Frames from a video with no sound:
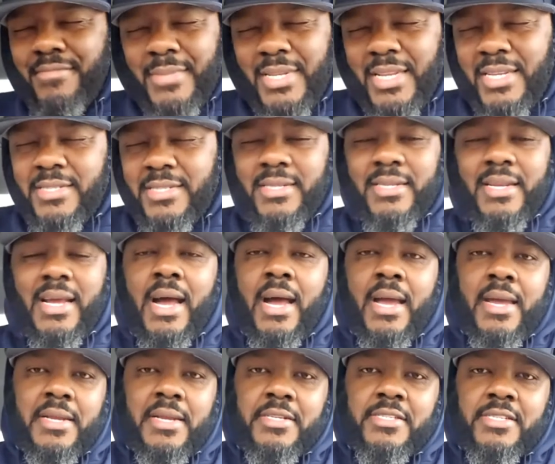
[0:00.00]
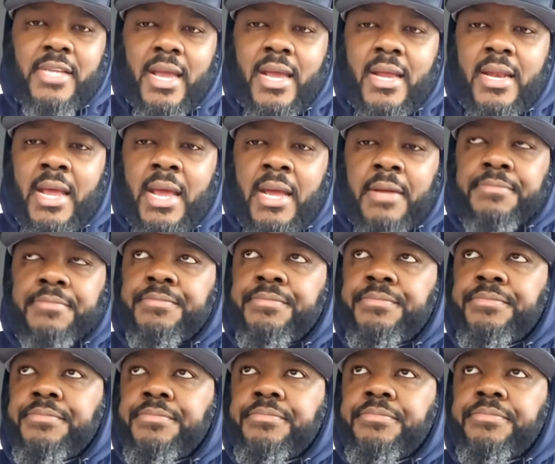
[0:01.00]
Listen, I understand that.
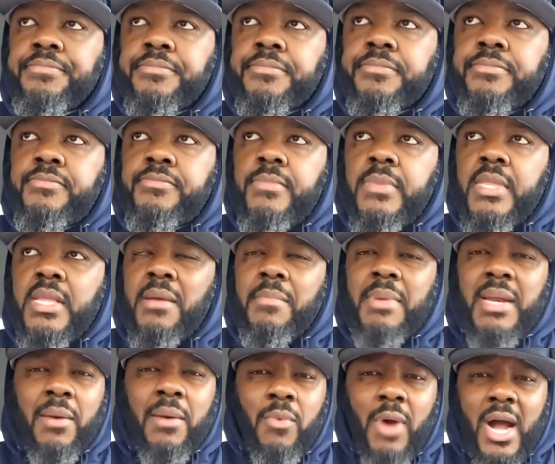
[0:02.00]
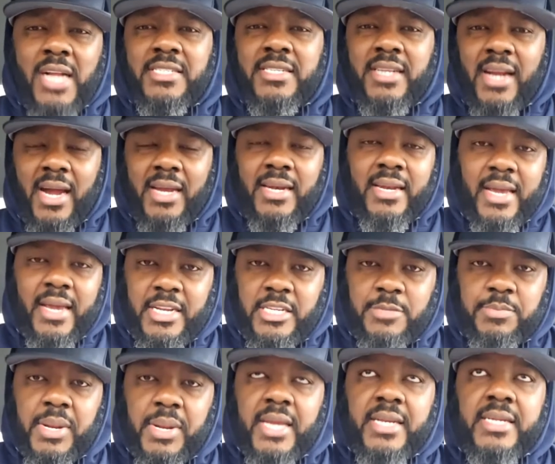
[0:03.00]
But I'm watching our ladies
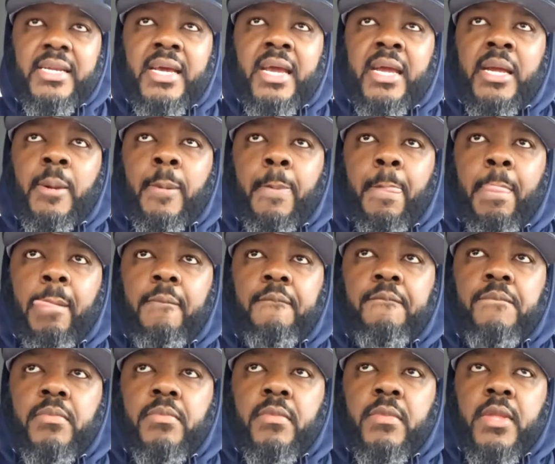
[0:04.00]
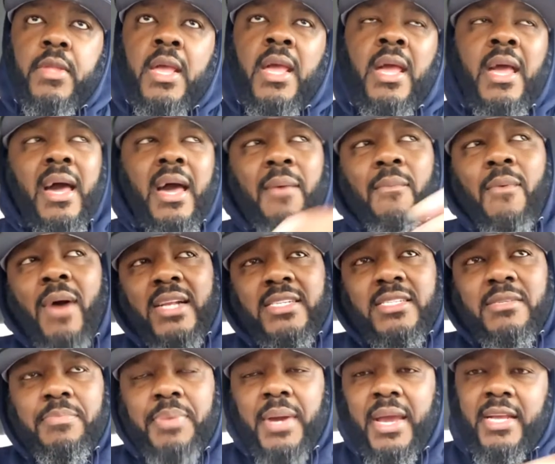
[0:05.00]
play today. I'm
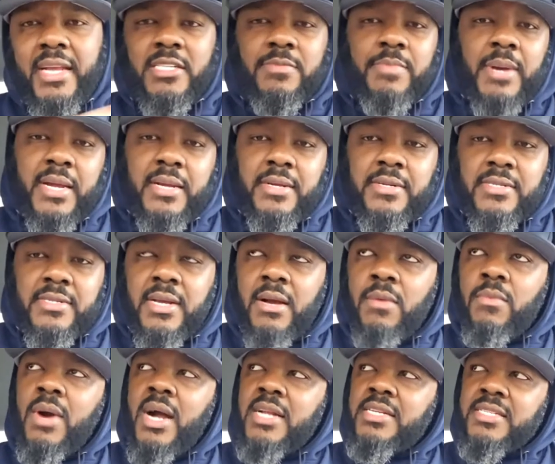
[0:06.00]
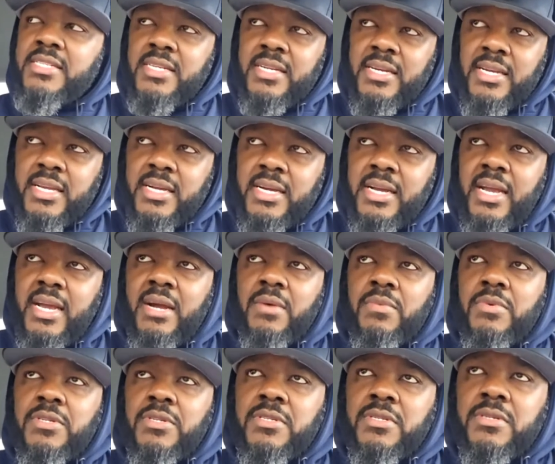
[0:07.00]
watching Paige Bueckers. I'm watching Aaliyah
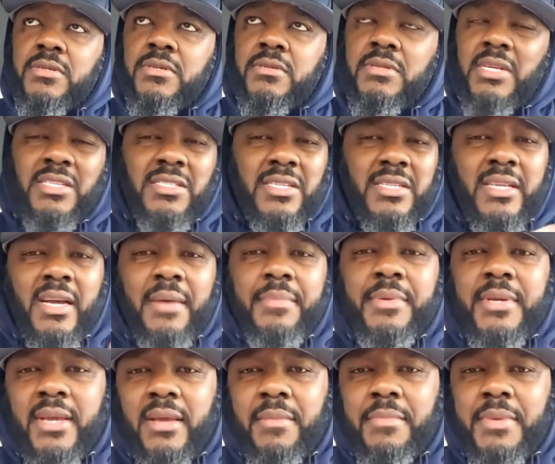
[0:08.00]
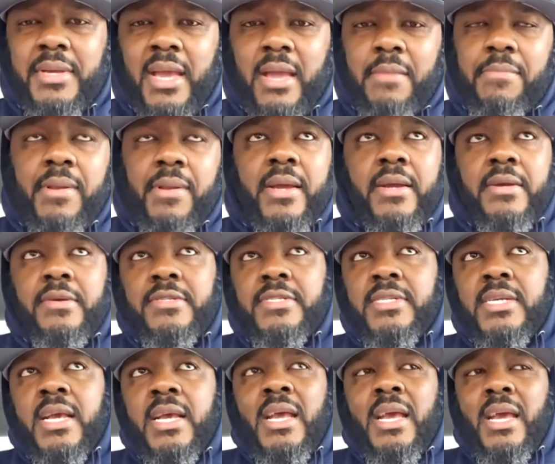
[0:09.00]
Edwards. These are WNBA players.
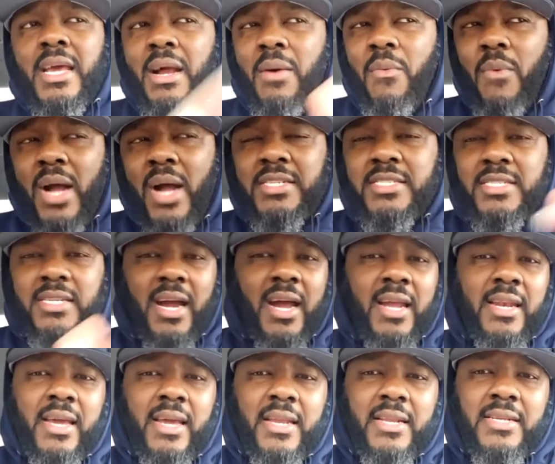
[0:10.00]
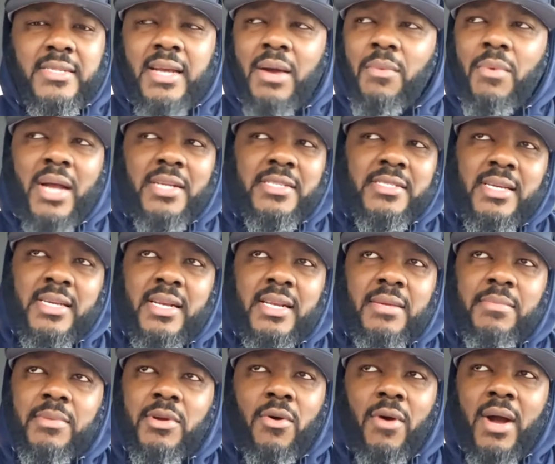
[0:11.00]
And I'm watching our ladies. I watched
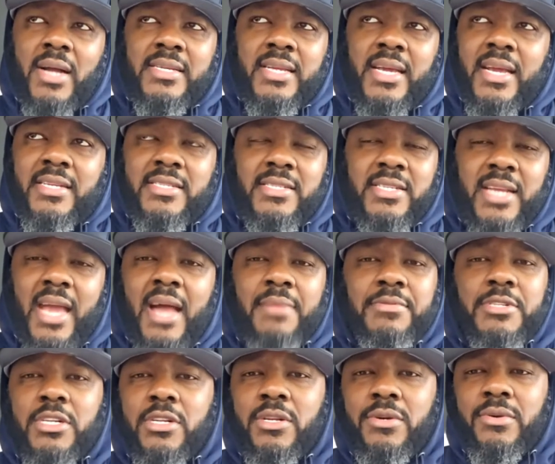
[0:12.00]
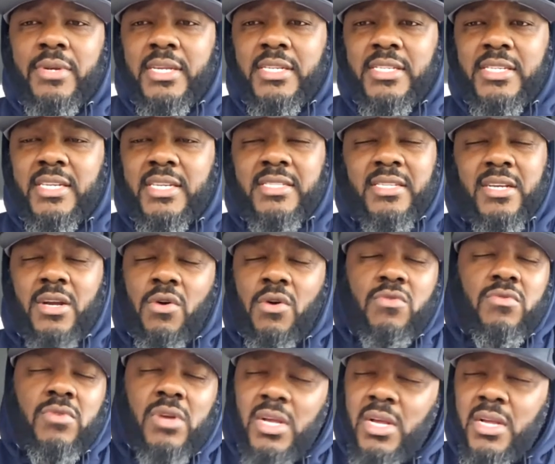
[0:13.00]
Tealy go out there and absolutely just
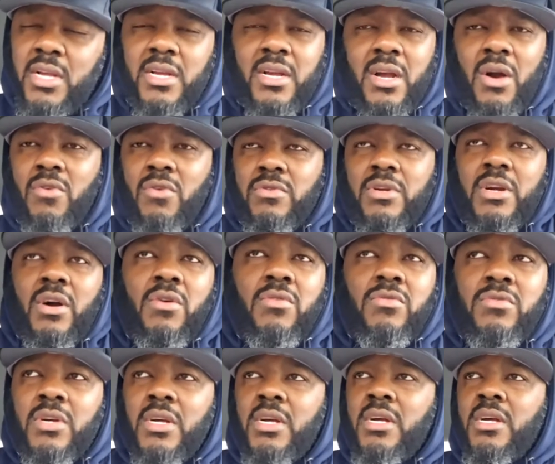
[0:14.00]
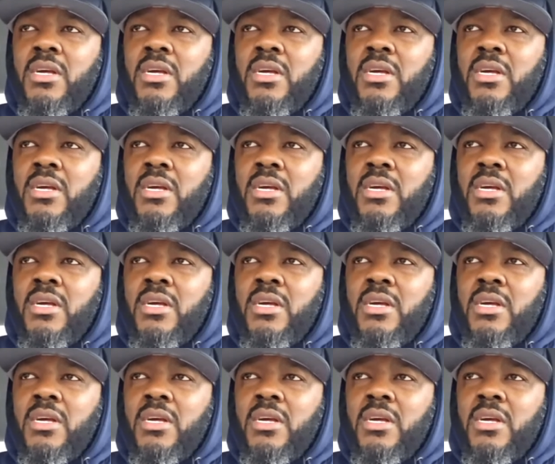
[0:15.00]
go, go, go,